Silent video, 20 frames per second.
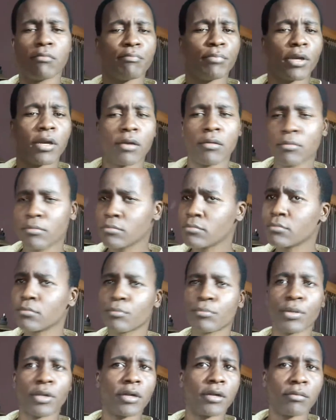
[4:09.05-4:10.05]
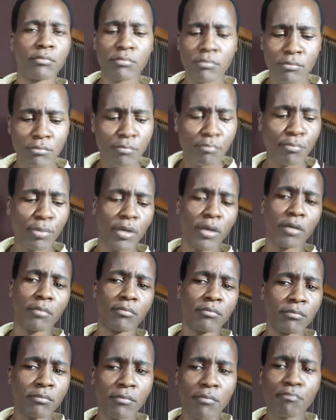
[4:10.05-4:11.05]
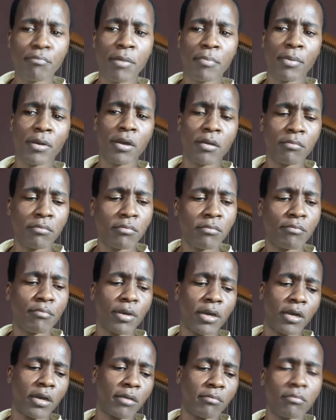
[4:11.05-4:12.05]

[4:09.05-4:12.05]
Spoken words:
bum bum bum bum bum.